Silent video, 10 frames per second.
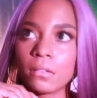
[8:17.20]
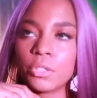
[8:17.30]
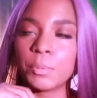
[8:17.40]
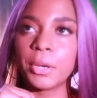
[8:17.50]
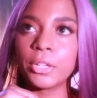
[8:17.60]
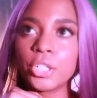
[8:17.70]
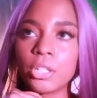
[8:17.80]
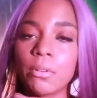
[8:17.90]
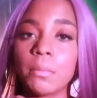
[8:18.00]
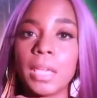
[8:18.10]
Spirit is
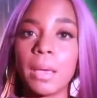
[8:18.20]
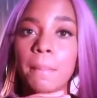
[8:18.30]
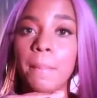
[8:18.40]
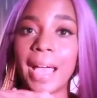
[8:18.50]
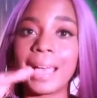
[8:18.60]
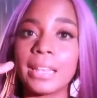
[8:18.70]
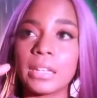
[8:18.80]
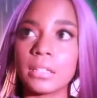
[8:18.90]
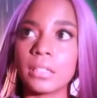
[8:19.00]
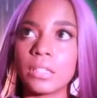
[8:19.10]
showing me a bat,
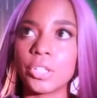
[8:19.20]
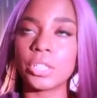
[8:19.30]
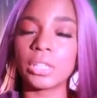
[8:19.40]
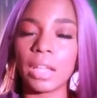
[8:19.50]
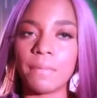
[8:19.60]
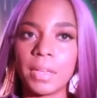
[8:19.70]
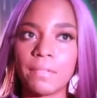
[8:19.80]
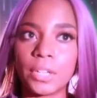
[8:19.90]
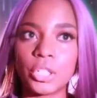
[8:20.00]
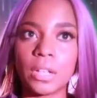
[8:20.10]
just gave me a
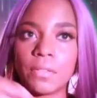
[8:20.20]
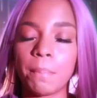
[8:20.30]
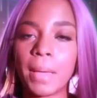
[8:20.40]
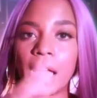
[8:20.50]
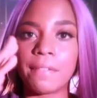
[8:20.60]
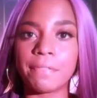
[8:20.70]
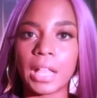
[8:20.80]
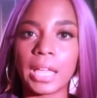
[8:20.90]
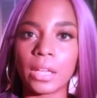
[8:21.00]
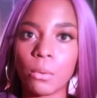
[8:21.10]
vision of a bat
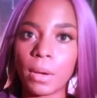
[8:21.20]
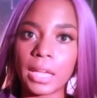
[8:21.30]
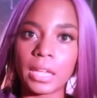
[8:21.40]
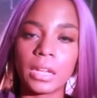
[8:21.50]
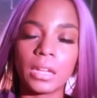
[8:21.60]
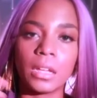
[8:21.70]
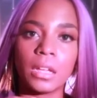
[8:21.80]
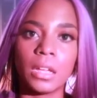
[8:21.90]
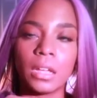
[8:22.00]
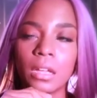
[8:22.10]
flying away.
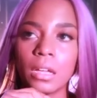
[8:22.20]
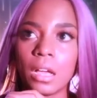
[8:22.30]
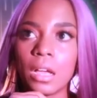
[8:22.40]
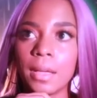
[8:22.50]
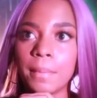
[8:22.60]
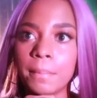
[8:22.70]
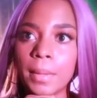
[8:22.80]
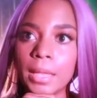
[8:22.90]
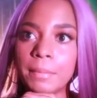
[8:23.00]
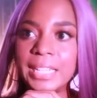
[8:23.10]
Um,
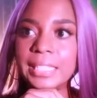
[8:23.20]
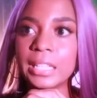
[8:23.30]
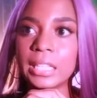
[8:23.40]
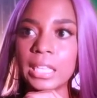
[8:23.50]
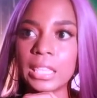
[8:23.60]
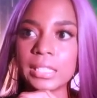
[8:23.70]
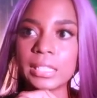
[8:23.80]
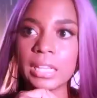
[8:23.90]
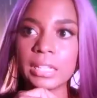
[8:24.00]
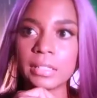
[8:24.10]
and basically this
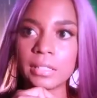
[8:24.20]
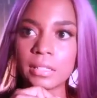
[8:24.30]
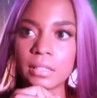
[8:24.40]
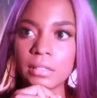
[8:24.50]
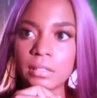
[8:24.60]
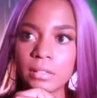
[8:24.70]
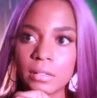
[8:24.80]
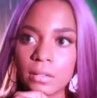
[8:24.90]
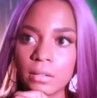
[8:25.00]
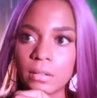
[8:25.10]
is,
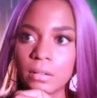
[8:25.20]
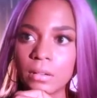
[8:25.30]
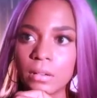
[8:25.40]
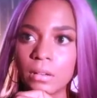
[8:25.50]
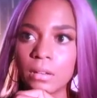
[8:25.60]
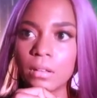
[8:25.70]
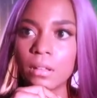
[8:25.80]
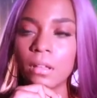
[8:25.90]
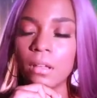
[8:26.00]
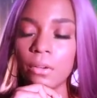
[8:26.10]

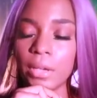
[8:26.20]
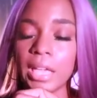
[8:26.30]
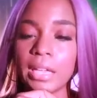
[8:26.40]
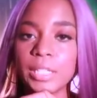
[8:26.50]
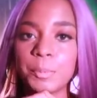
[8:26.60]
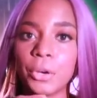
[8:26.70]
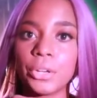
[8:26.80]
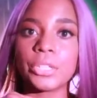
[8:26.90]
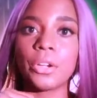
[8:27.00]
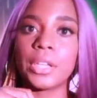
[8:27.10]
okay, Spirit
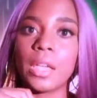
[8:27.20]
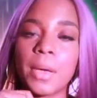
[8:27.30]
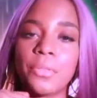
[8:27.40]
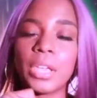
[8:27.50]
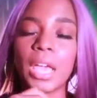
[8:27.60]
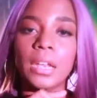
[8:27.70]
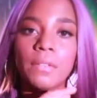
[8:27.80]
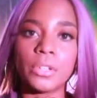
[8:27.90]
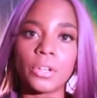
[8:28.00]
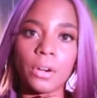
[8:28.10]
is talking about the end of
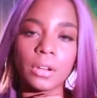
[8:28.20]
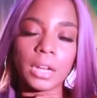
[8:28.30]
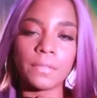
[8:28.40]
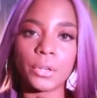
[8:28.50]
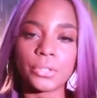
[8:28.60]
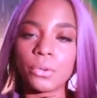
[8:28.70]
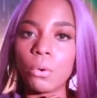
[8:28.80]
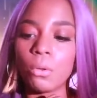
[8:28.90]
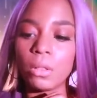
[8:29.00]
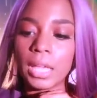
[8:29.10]
the dark night of your
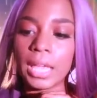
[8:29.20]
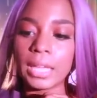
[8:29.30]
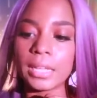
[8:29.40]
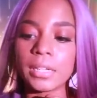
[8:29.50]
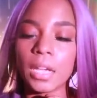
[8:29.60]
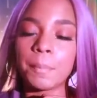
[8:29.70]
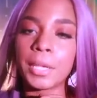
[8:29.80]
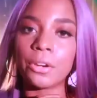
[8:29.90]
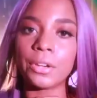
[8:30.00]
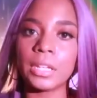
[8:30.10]
soul and a
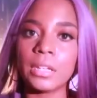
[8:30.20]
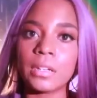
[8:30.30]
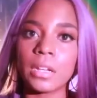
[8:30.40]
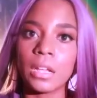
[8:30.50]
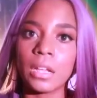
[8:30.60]
period